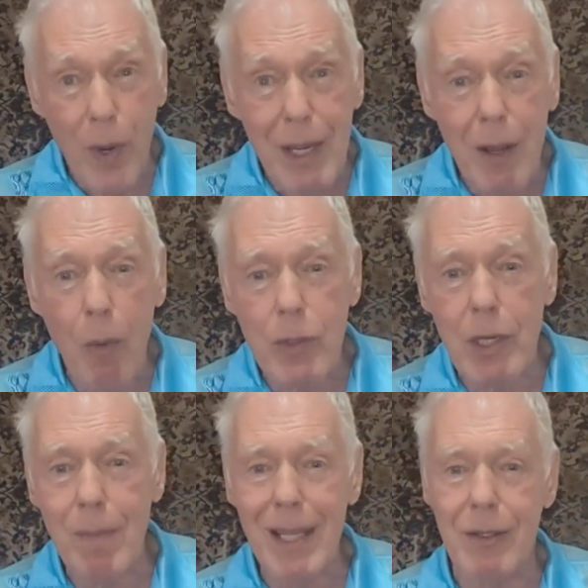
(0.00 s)
We know what
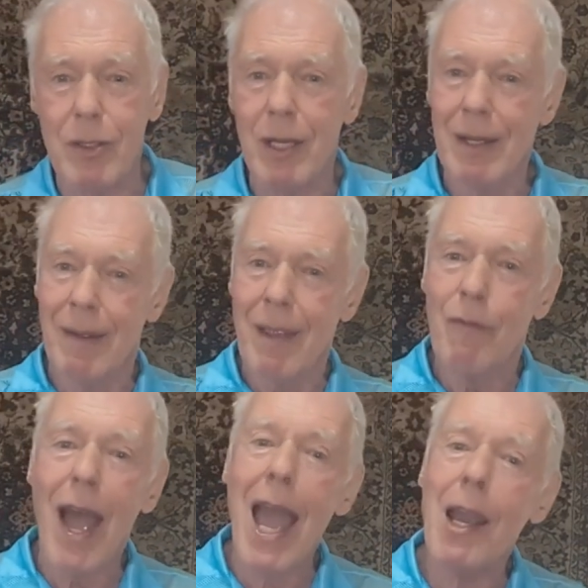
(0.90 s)
it means
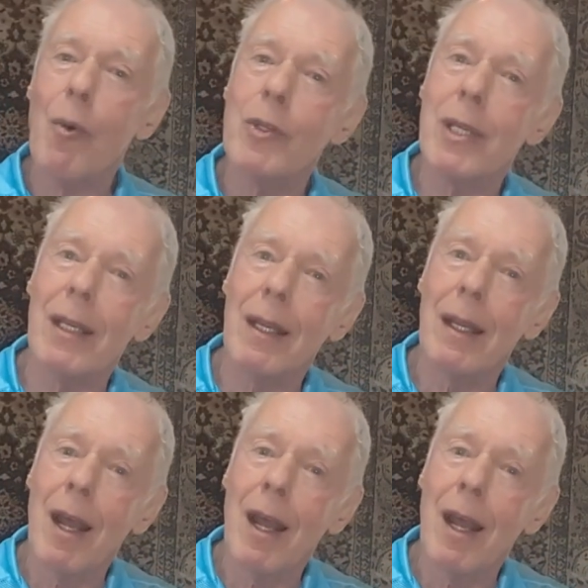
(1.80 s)
for Equity.